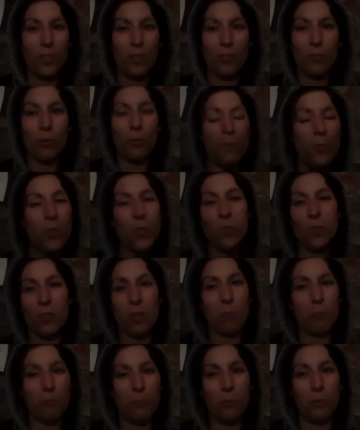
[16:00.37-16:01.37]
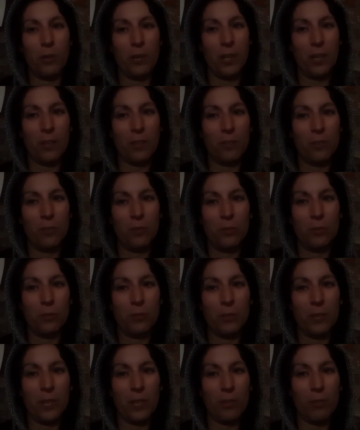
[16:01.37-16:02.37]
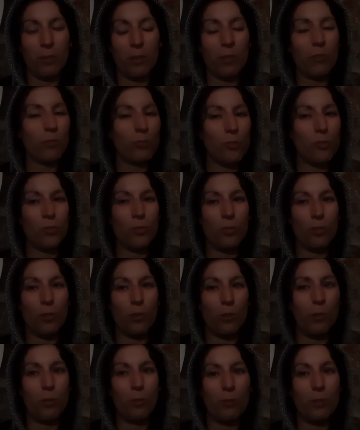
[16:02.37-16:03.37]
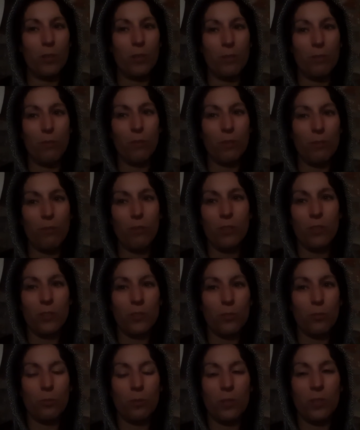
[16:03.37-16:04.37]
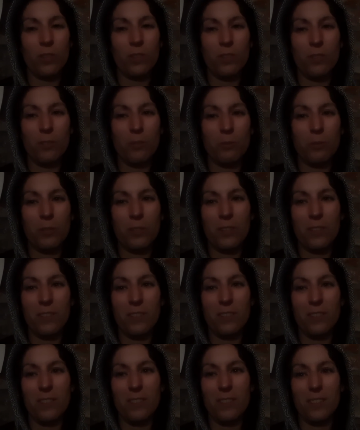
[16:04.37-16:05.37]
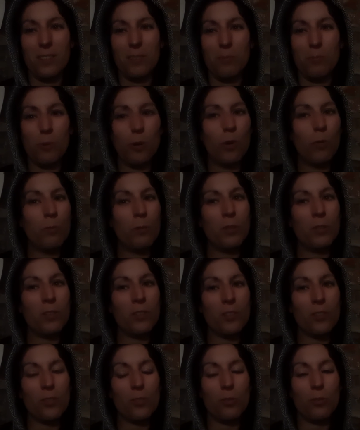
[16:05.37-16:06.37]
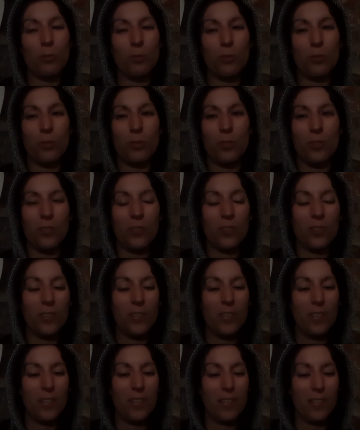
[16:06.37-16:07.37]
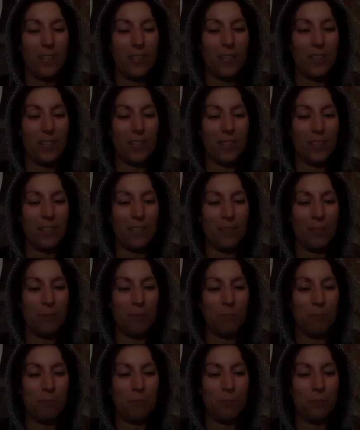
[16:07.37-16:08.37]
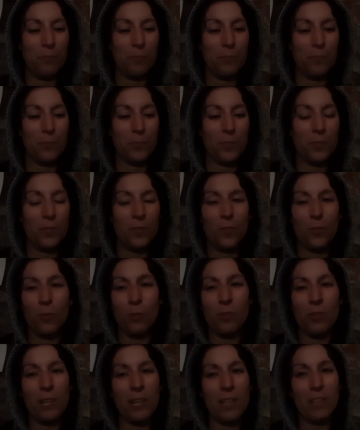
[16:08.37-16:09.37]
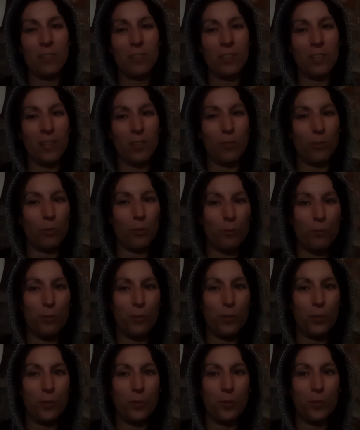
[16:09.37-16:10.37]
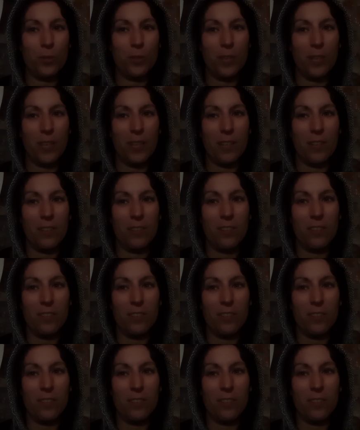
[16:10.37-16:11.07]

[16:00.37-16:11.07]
don't stop where you are. Just go. If it is one moment not so good, um, don't let it get over you, and